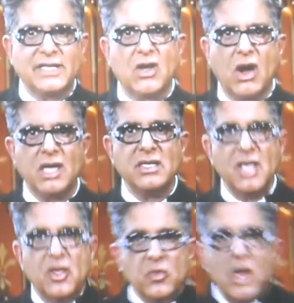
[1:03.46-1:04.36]
God,
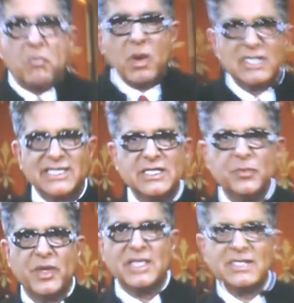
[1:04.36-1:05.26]
we are
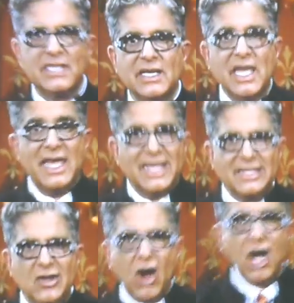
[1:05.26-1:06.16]
participating
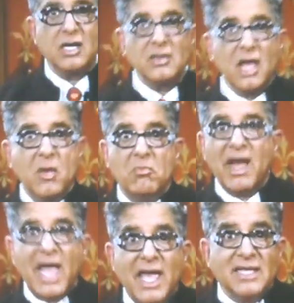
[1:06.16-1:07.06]
in God
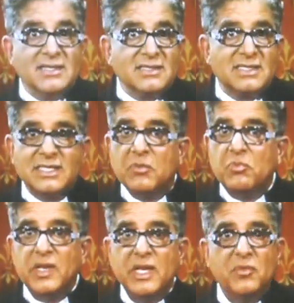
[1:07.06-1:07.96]
by
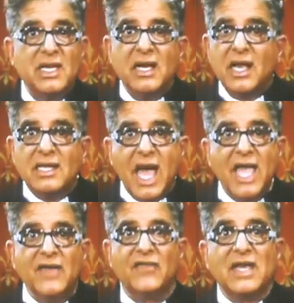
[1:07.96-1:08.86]
simply being
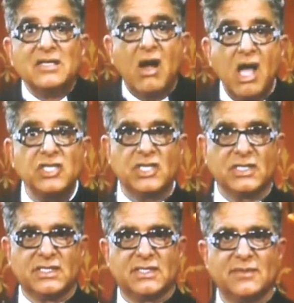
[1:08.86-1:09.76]
alive and
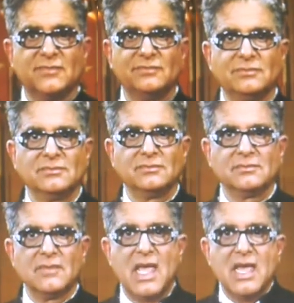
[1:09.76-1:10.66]
conscious.
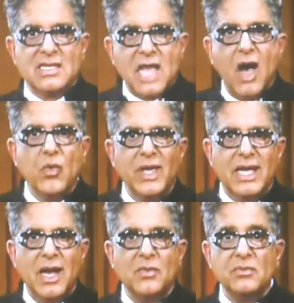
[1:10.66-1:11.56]
Now we
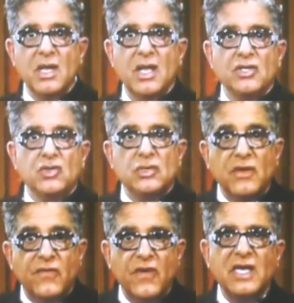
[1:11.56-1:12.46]
come to the
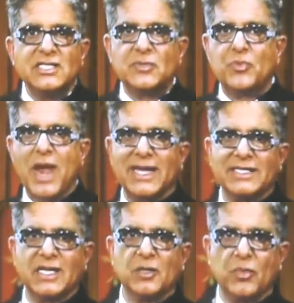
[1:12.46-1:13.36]
first
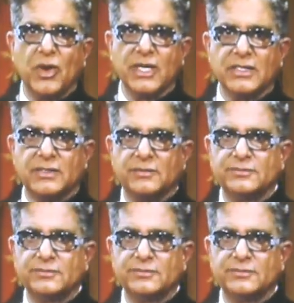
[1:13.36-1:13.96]
practical point.